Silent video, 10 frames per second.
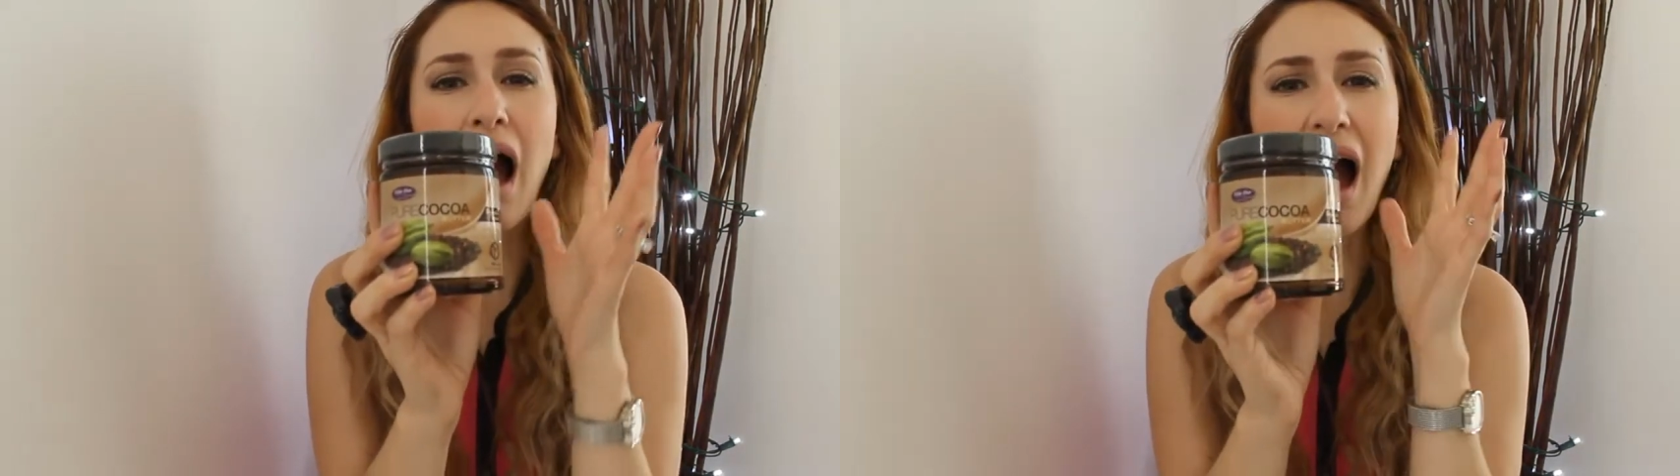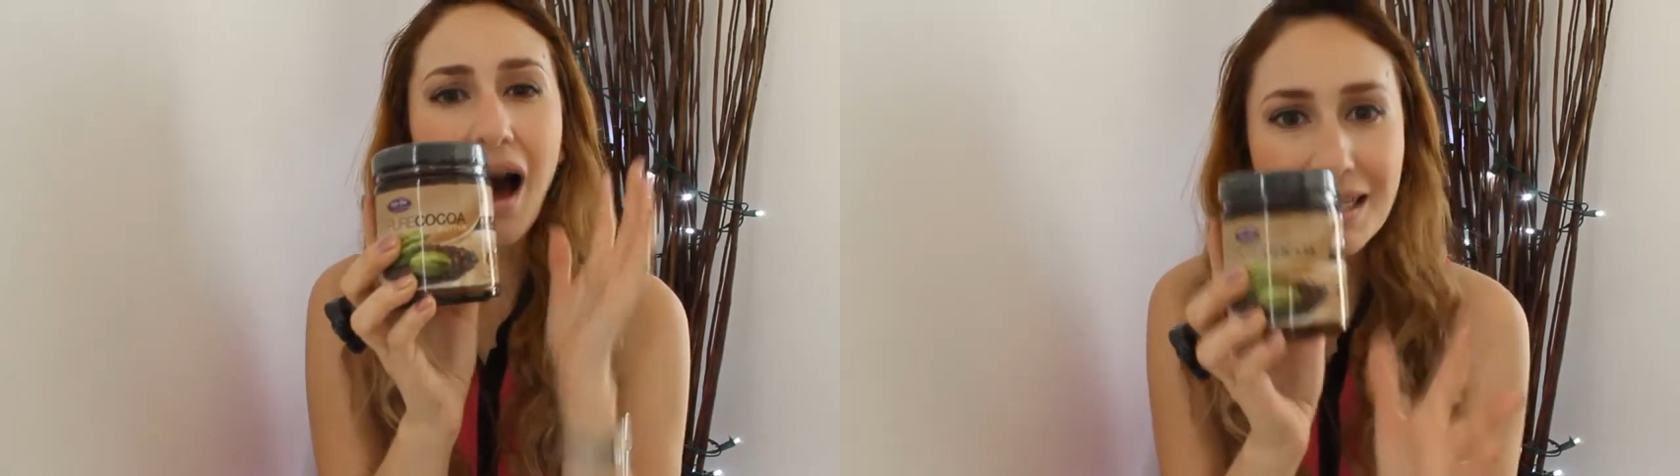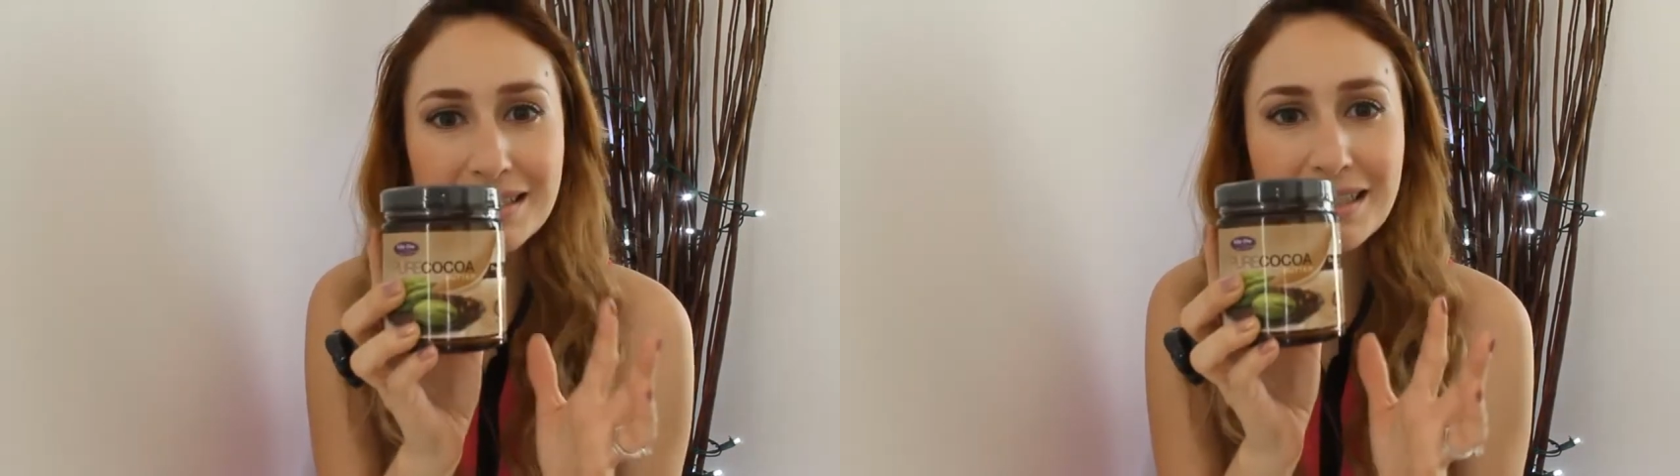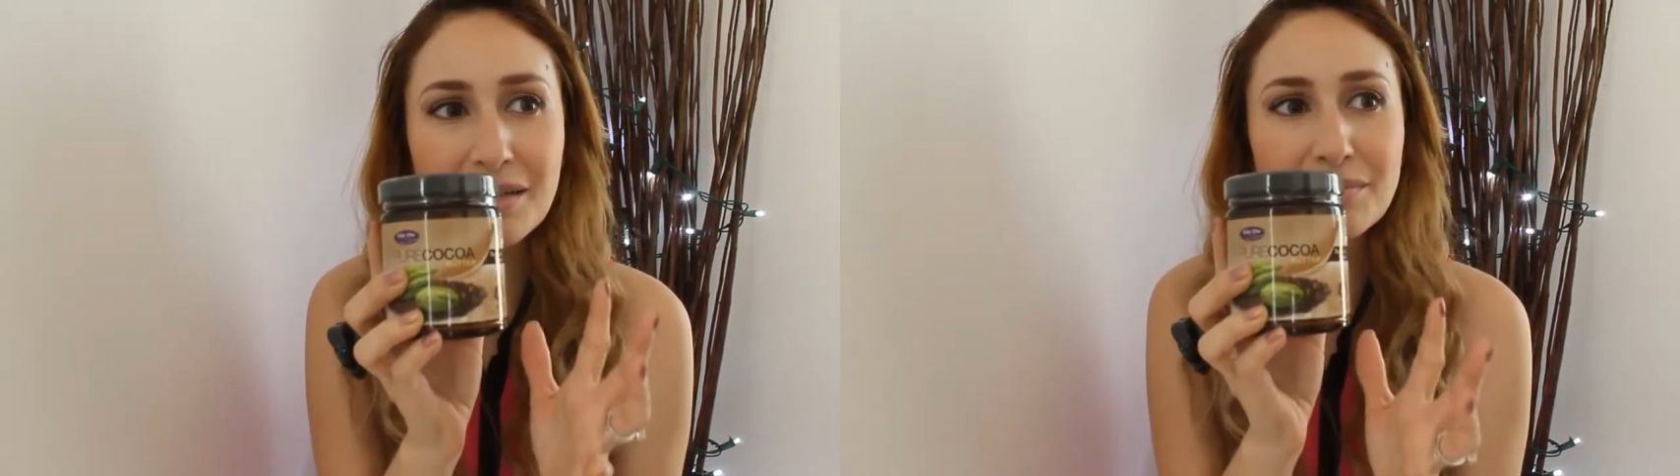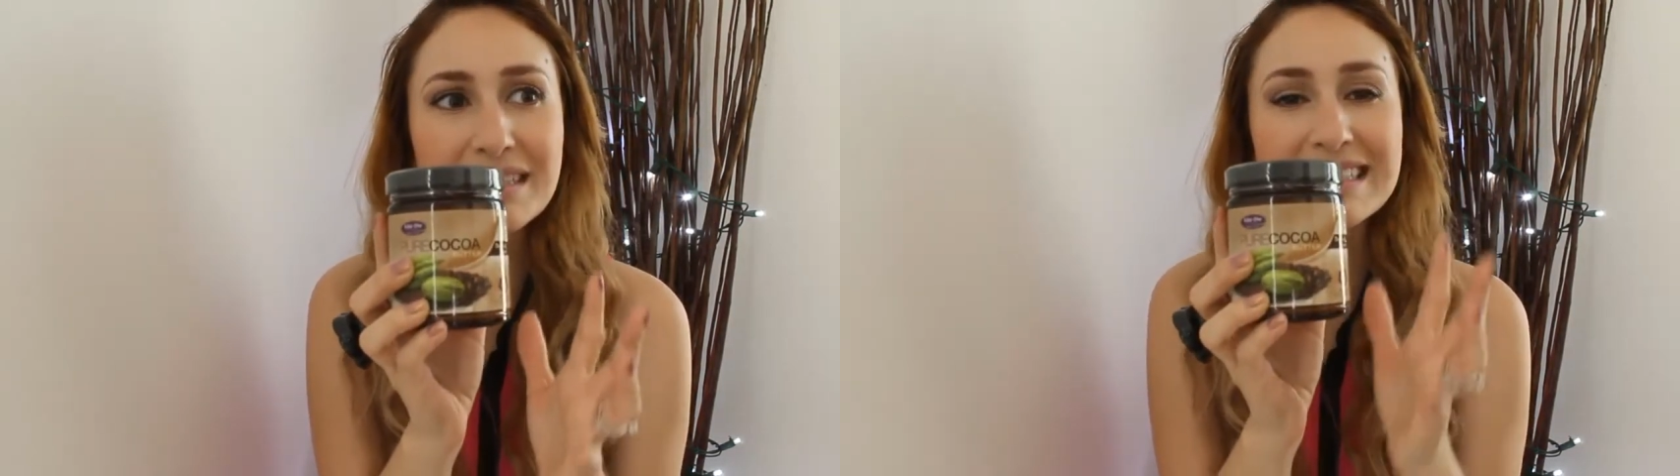
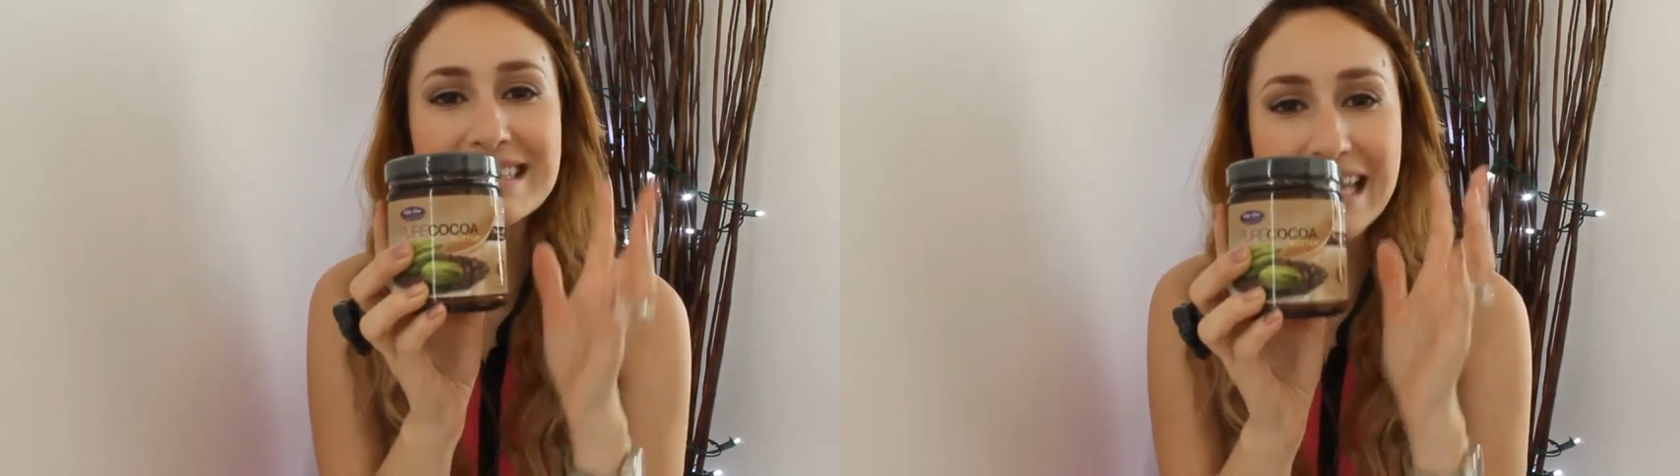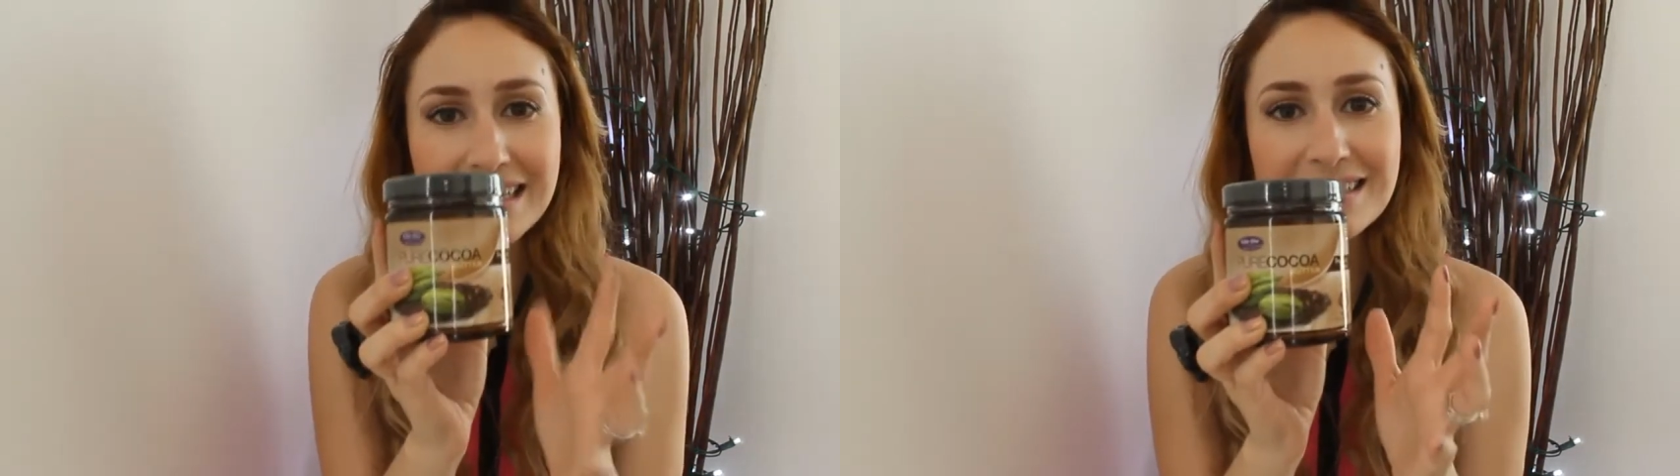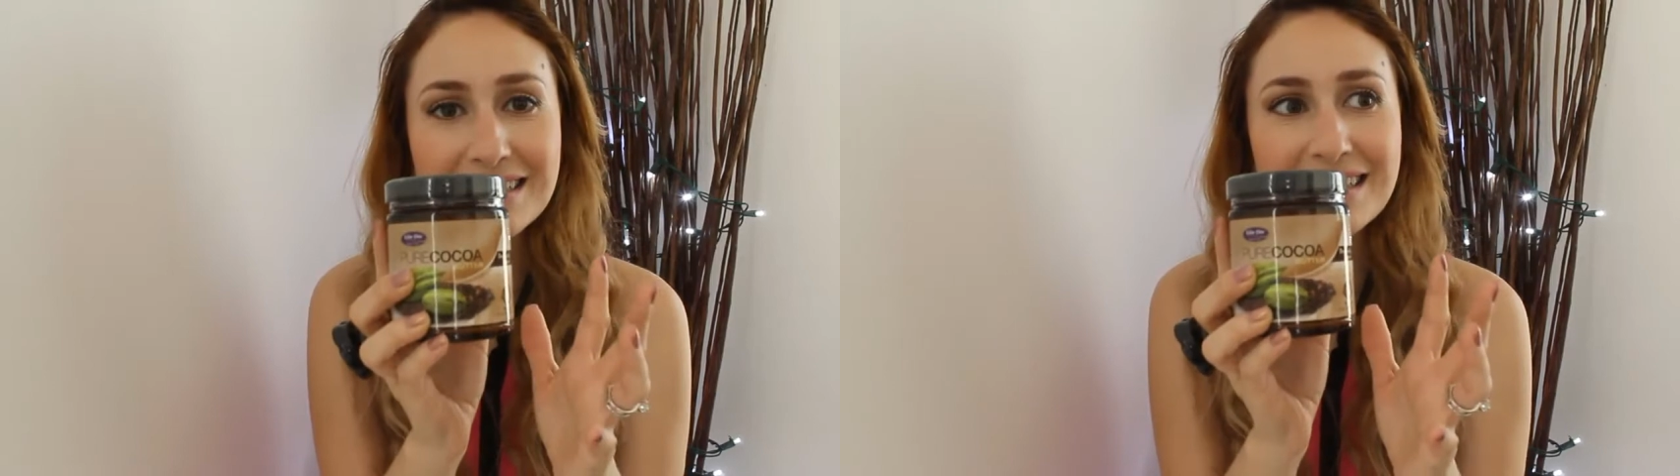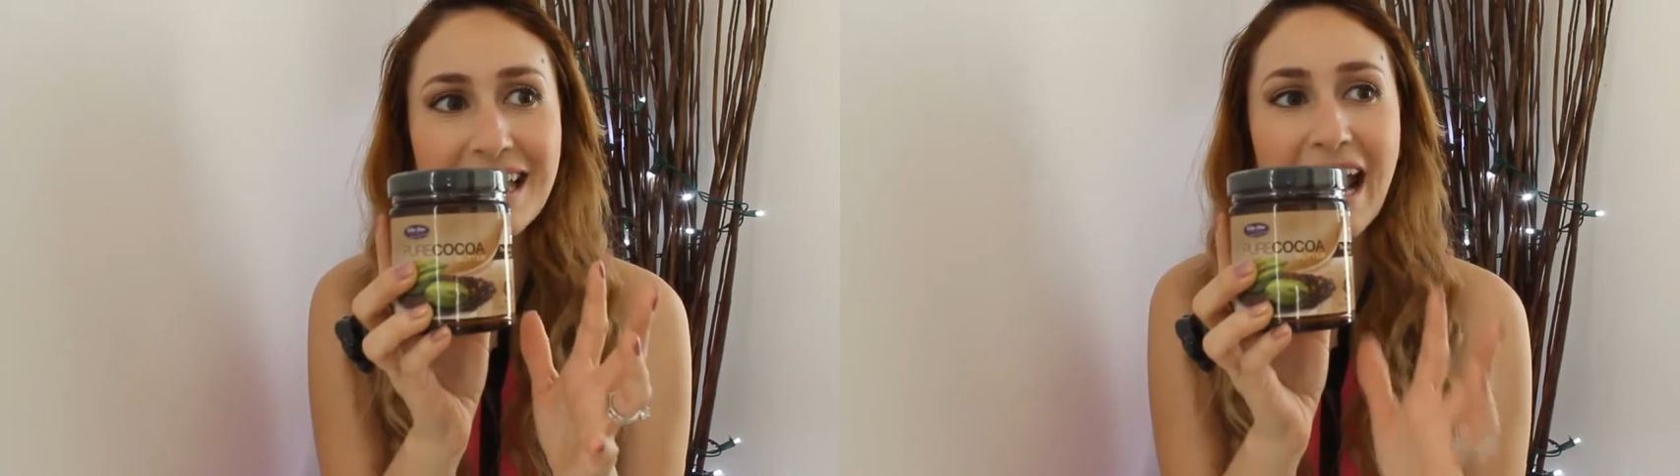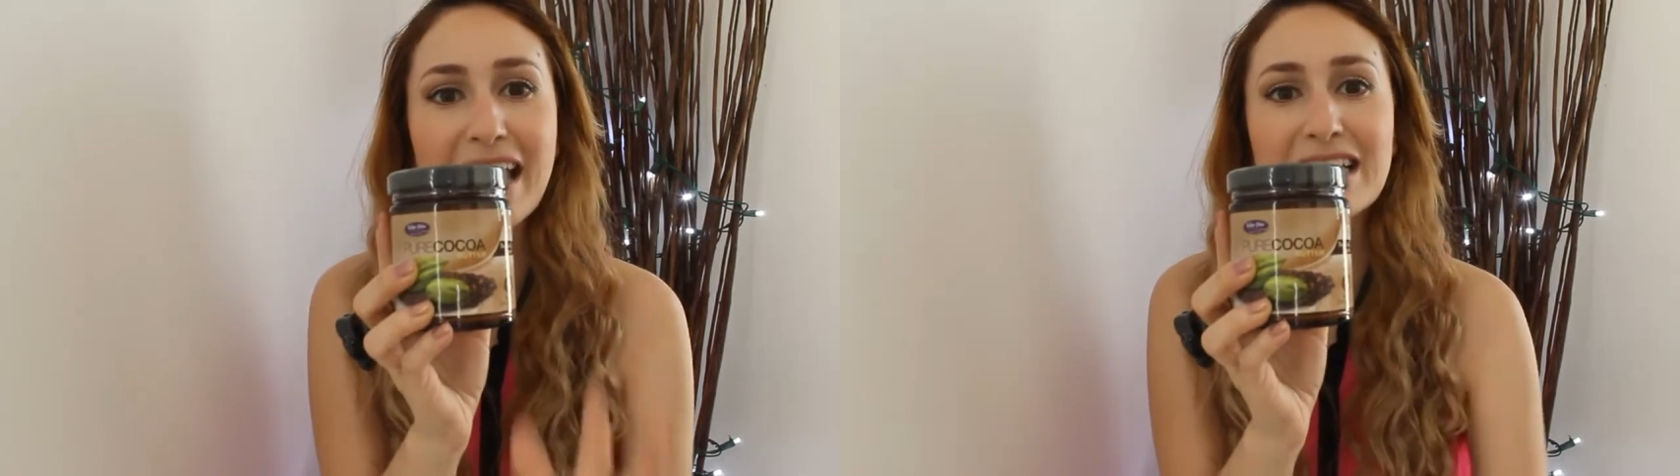awesome scent
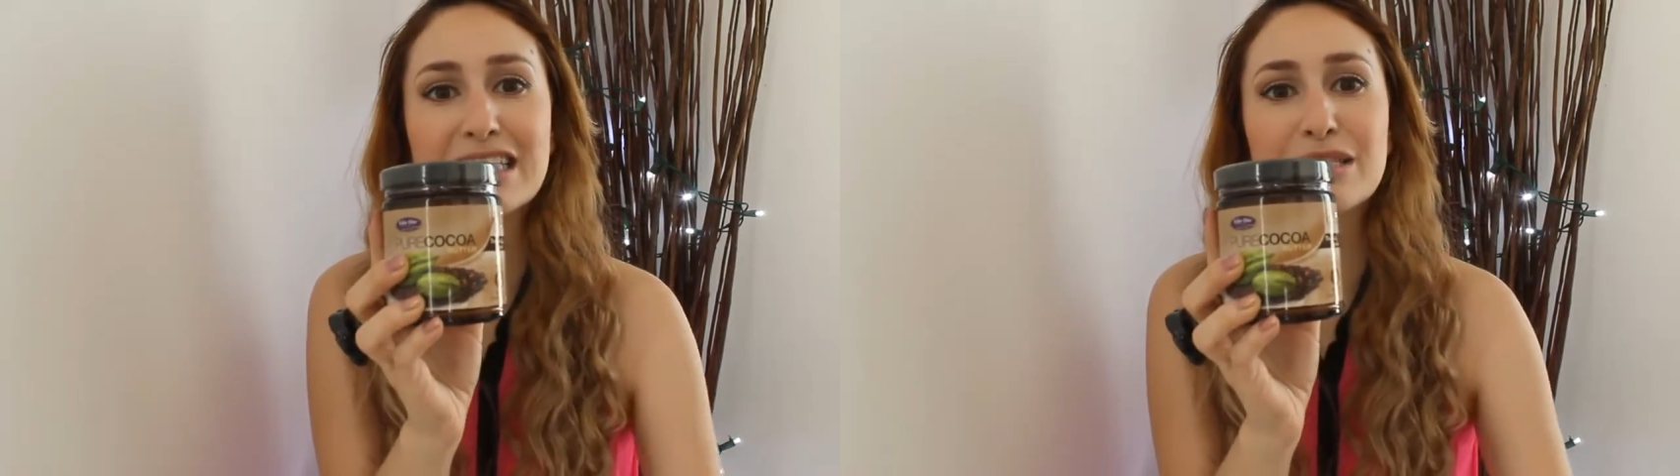that I